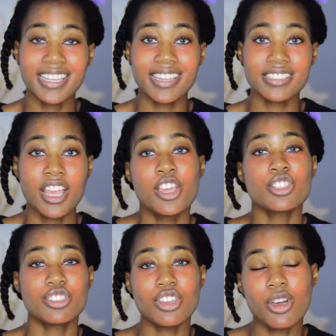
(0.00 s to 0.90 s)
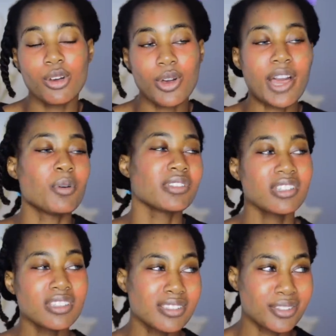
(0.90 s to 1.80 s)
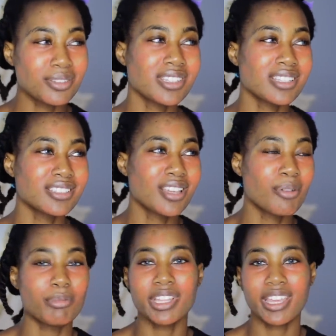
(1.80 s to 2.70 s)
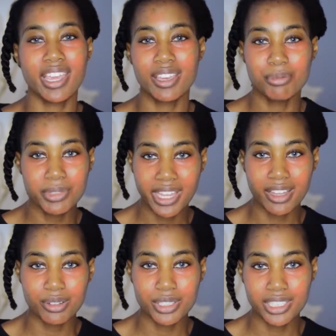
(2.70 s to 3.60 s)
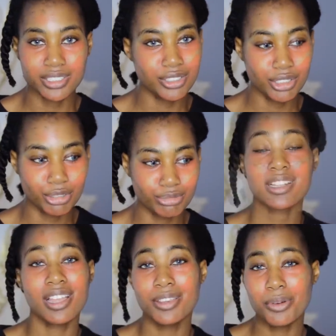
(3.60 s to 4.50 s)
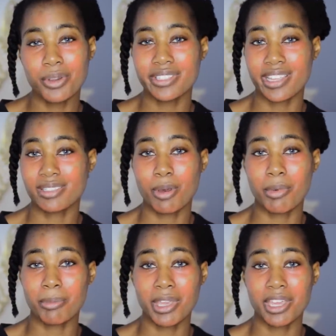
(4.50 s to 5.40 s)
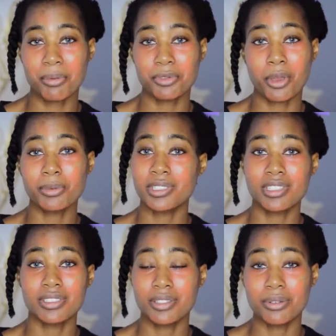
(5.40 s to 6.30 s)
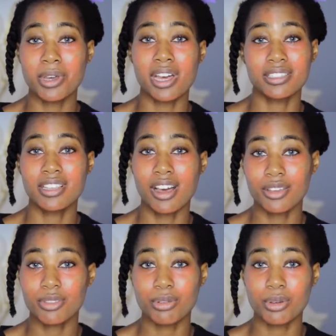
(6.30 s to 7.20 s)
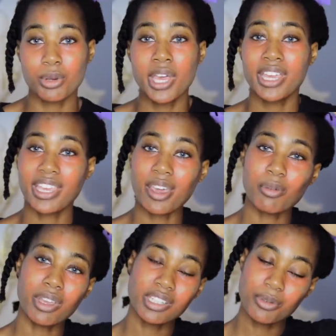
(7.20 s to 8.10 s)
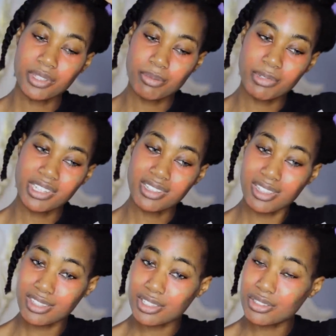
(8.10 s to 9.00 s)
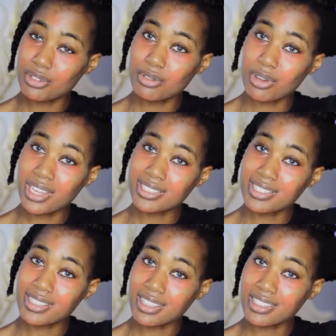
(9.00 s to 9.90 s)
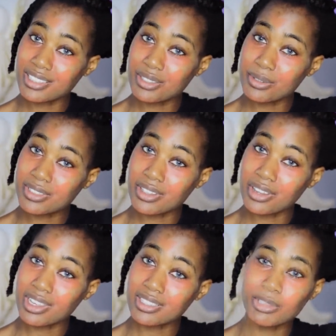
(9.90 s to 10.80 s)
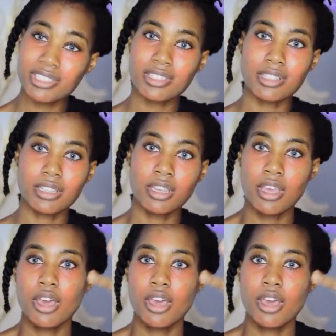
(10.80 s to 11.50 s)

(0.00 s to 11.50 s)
guys, so I wasn't gonna do this, but I am now because you know a lot of you always ask about my makeup, so I'm just gonna do a talk through, get ready with me, nothing too crazy, nothing too serious. I'm just gonna